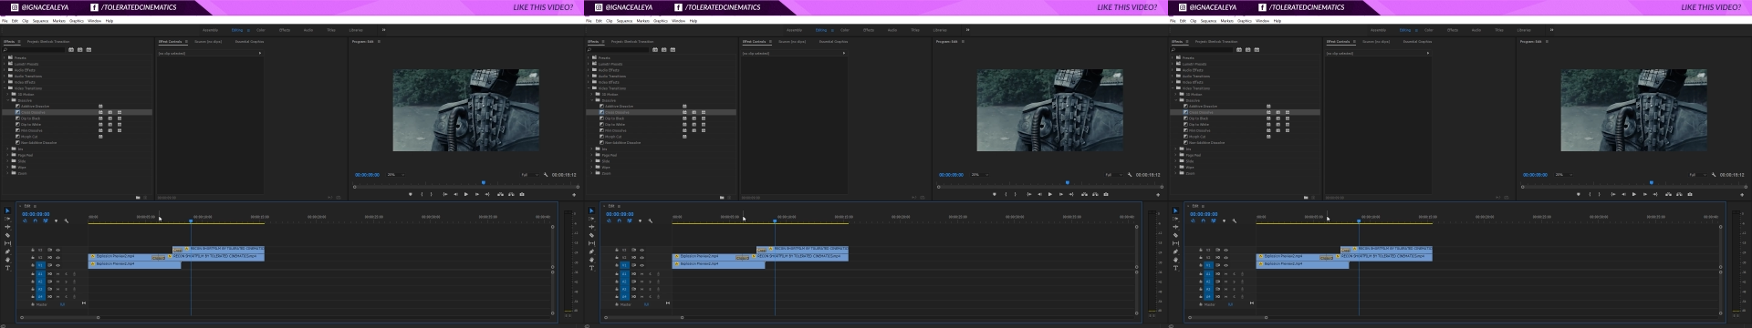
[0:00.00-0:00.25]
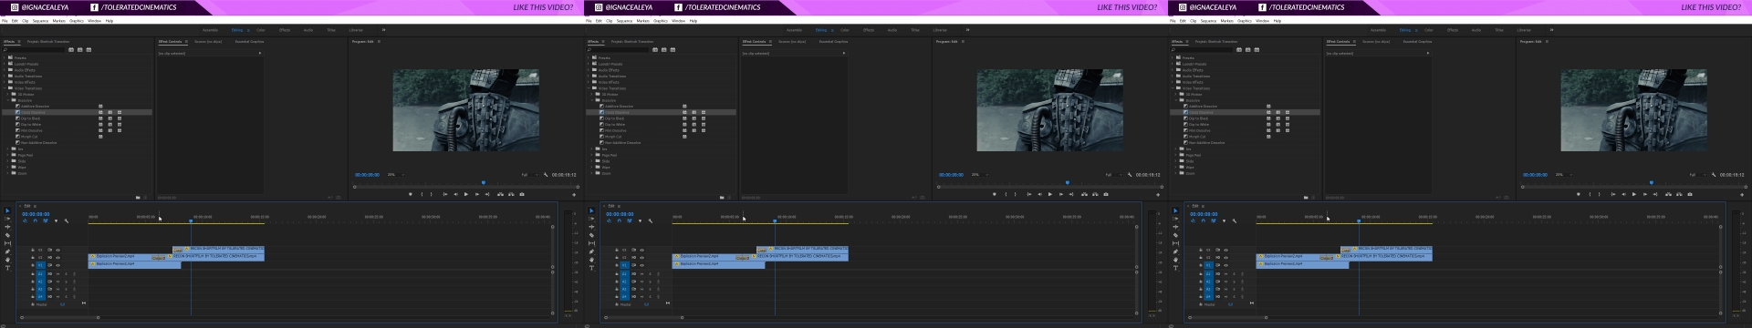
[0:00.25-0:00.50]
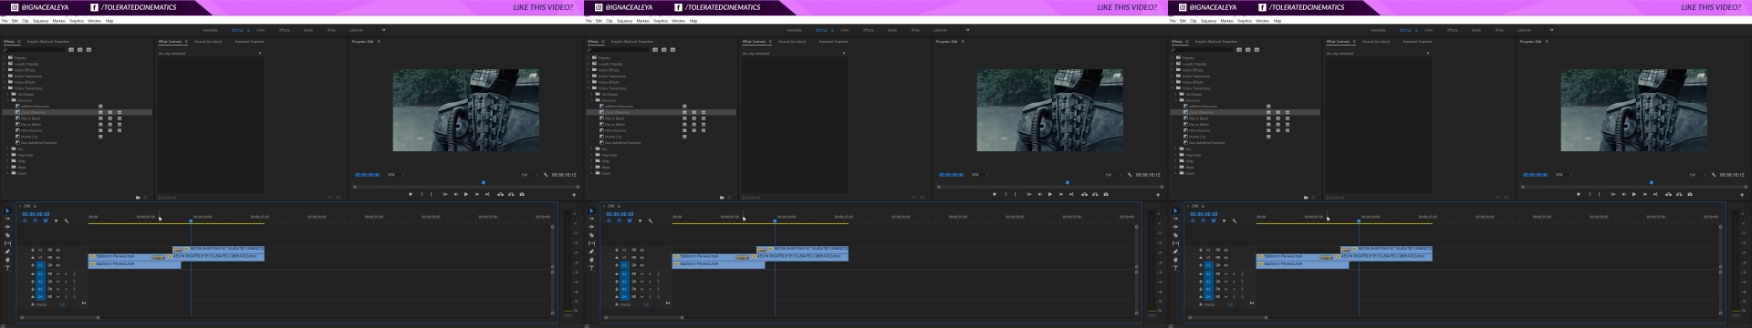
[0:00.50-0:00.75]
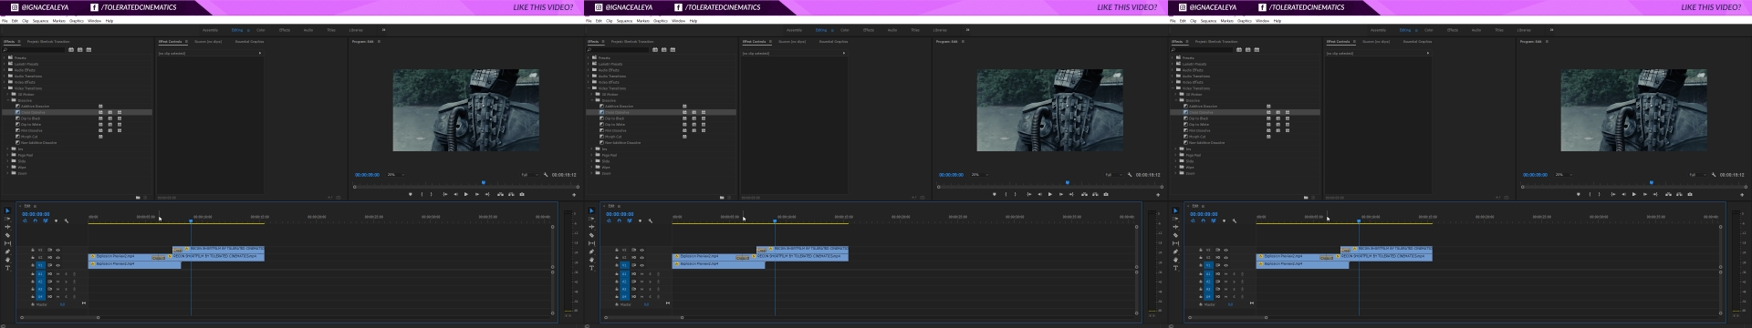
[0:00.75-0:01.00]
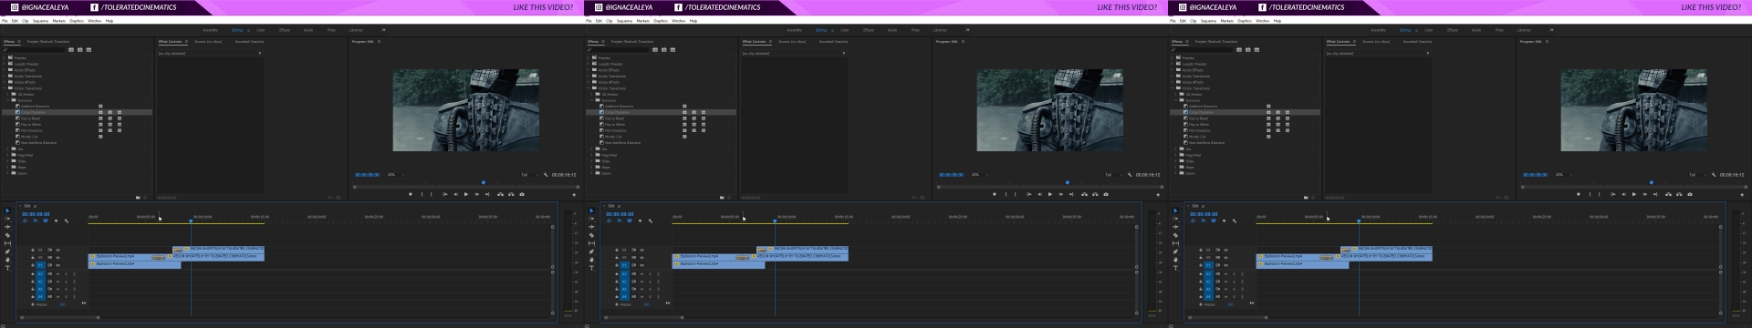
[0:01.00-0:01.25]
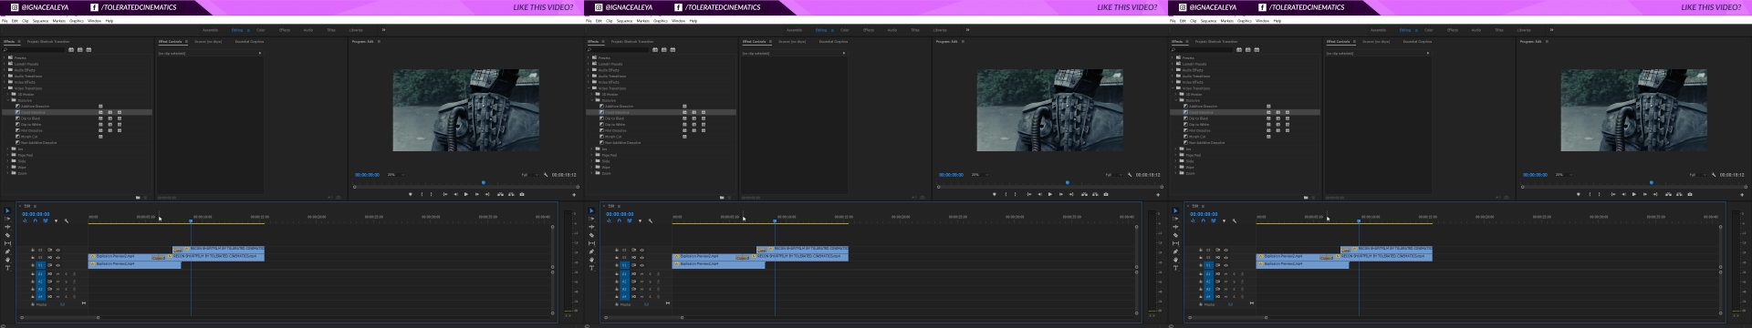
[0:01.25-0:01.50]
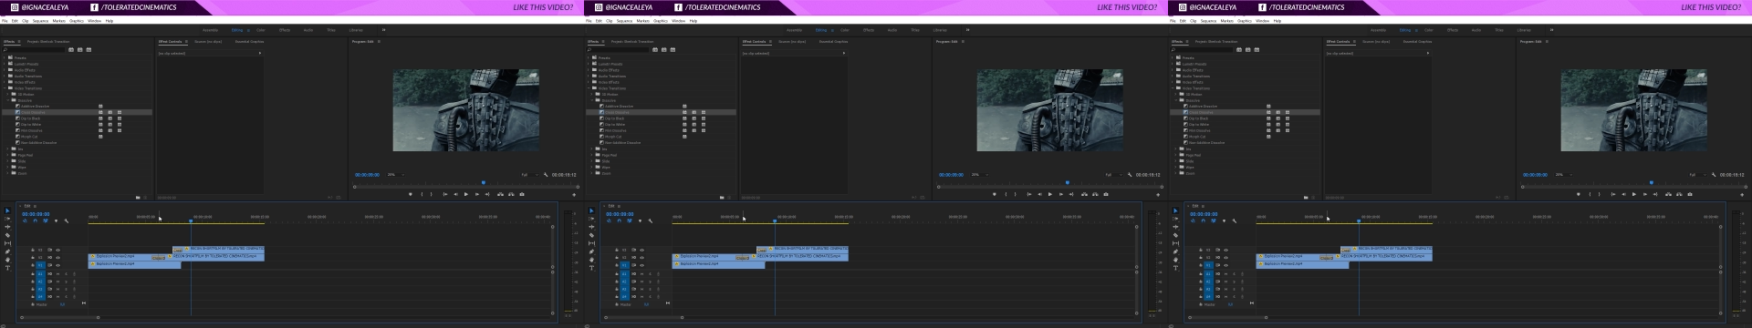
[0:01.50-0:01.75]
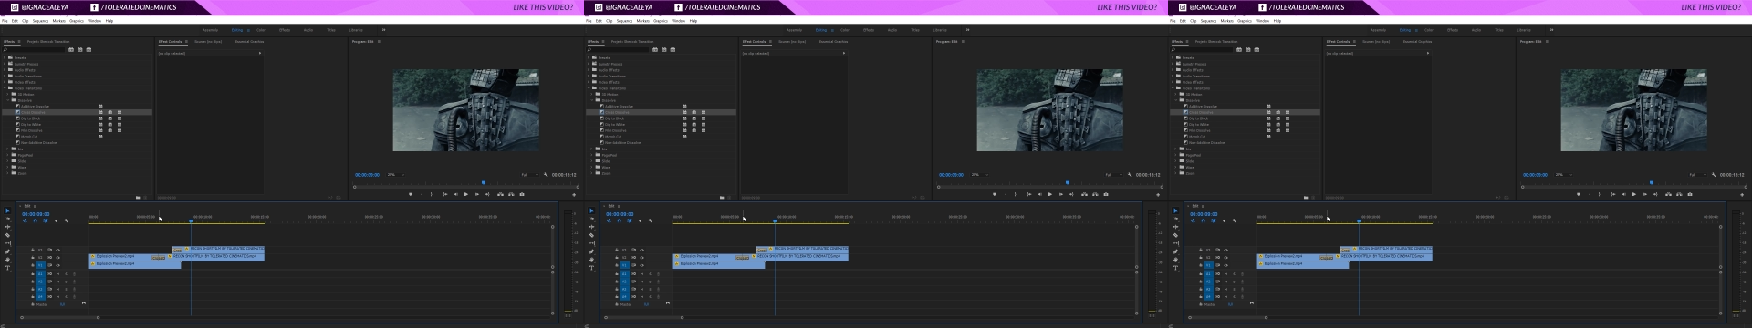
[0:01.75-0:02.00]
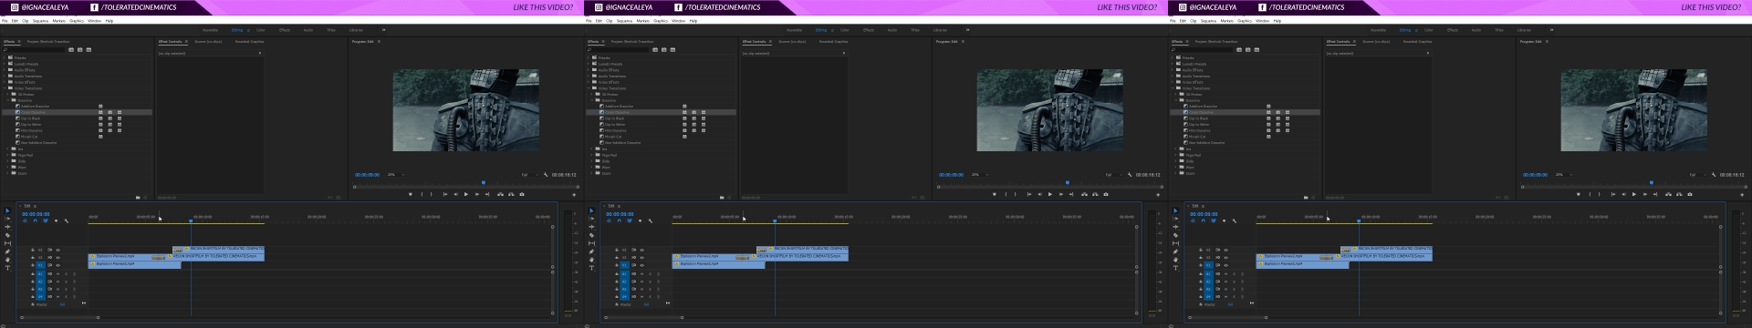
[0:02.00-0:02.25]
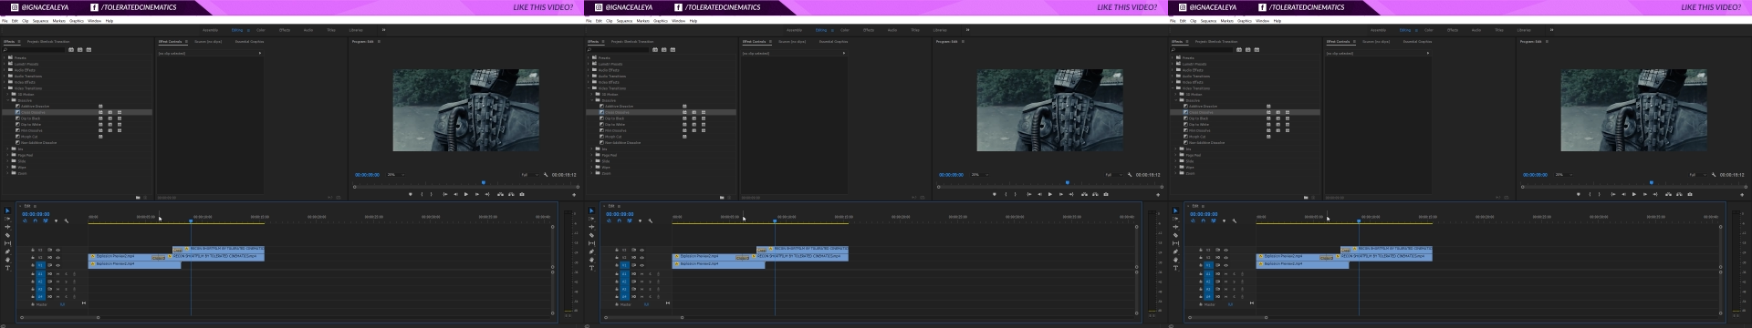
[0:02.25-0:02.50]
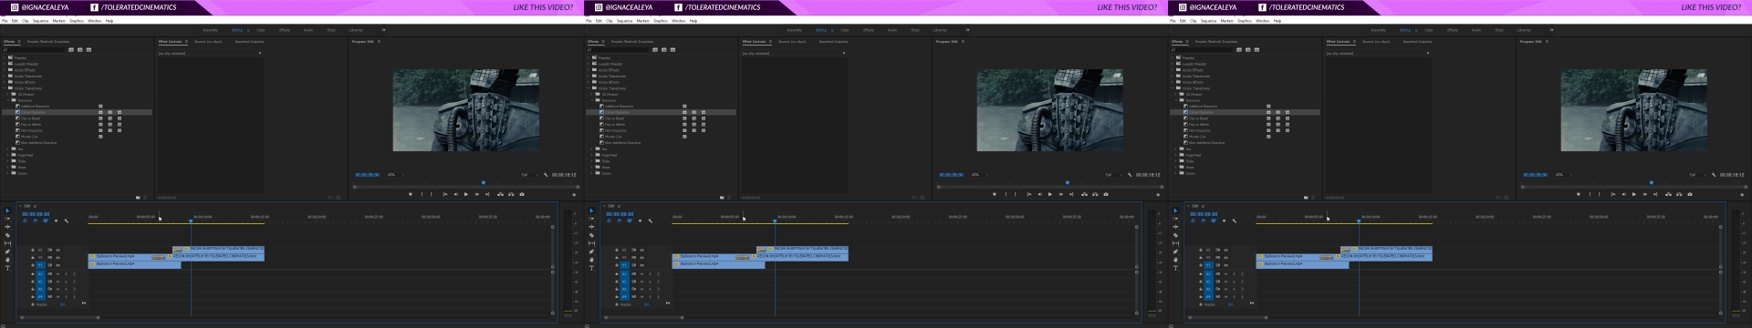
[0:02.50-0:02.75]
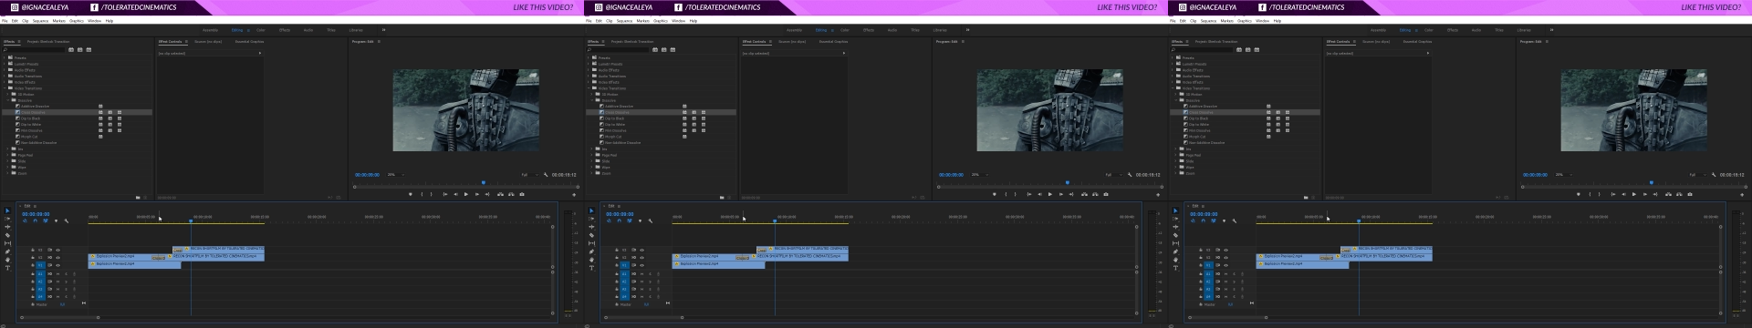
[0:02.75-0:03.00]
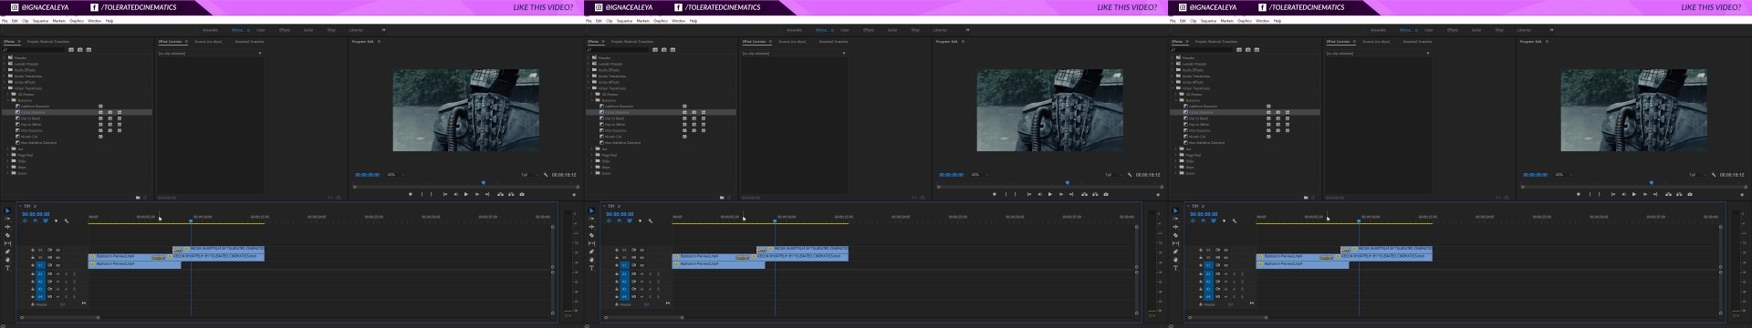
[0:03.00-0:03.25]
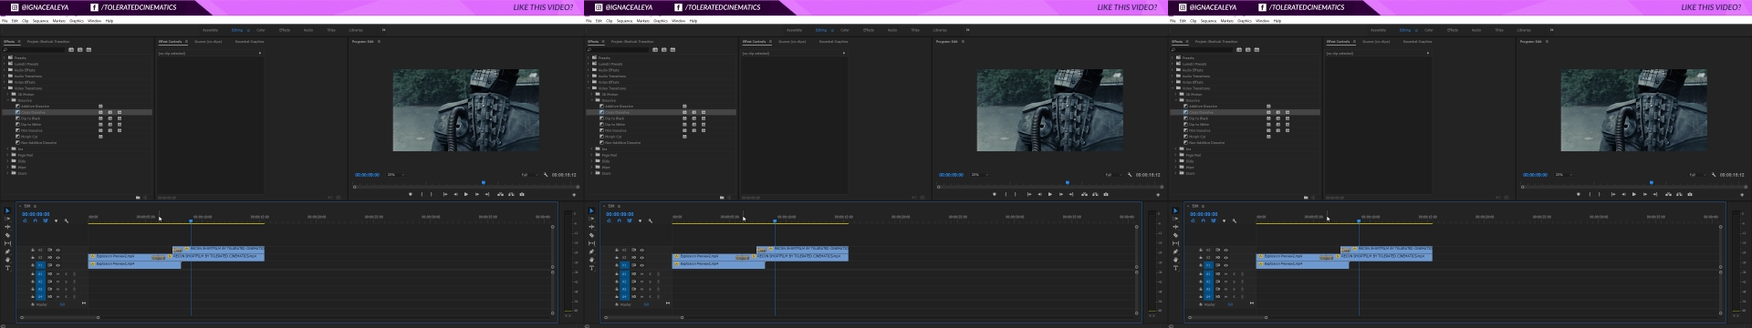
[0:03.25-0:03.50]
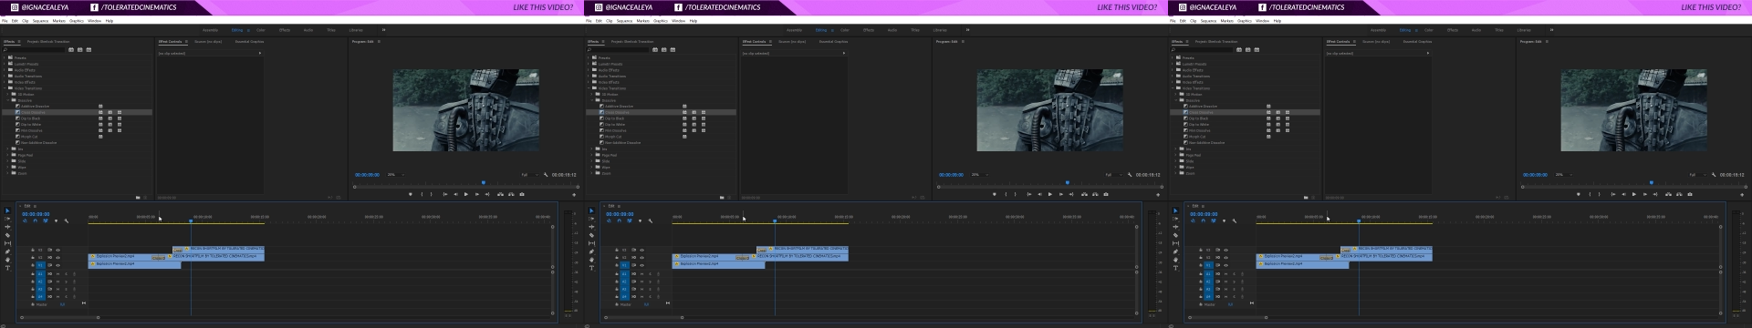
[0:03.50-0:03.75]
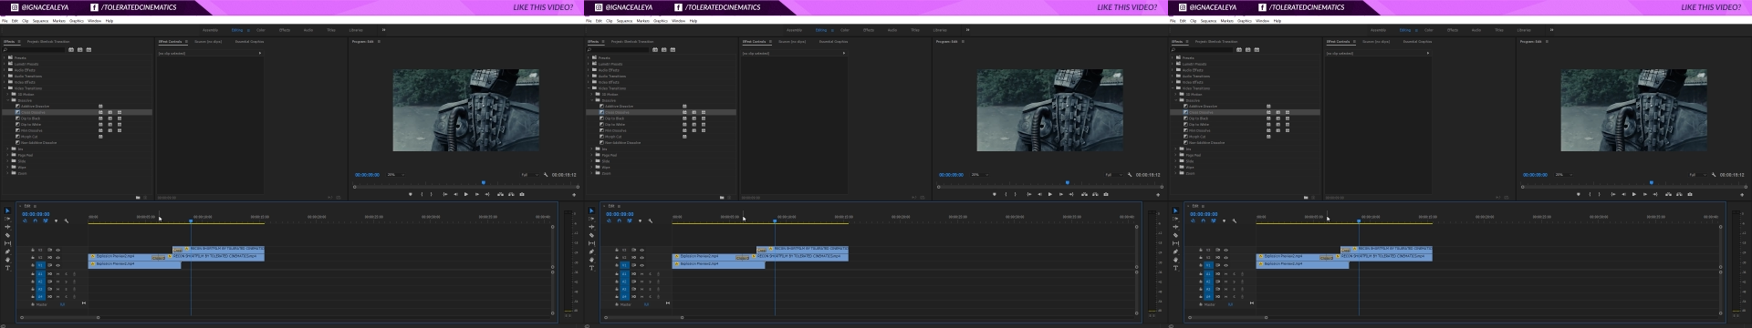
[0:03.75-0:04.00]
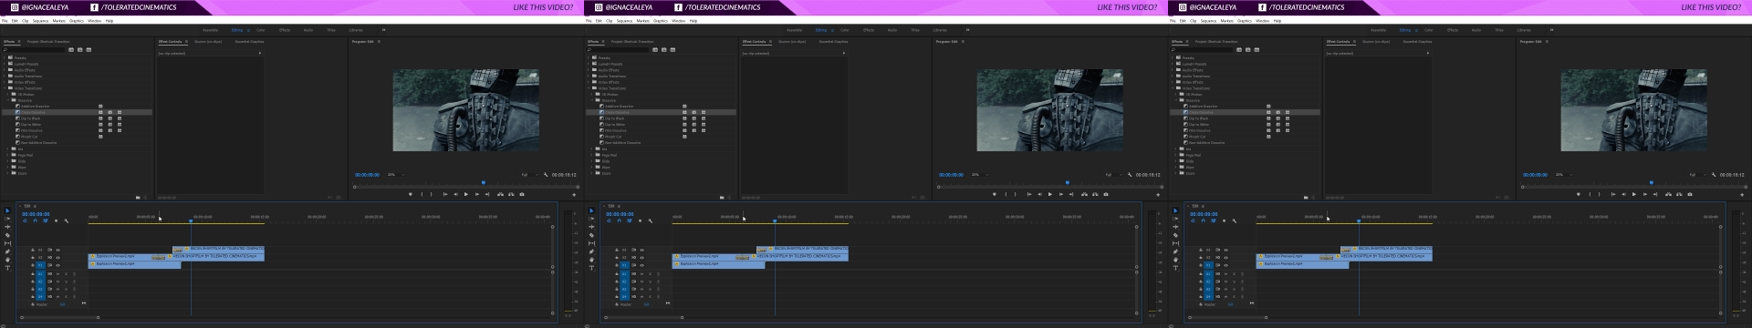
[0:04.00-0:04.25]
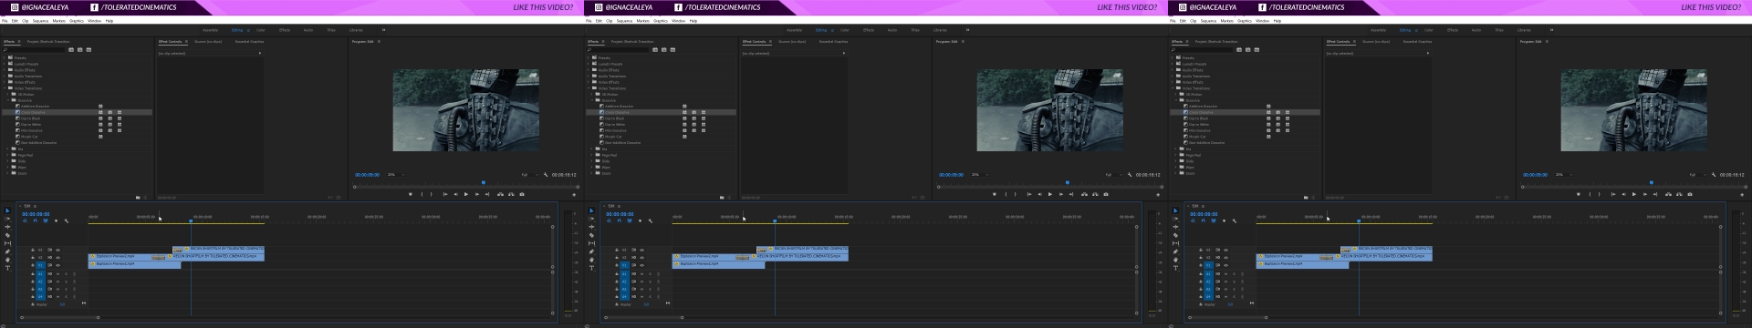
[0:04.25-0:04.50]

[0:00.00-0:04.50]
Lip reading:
(no speaker visible)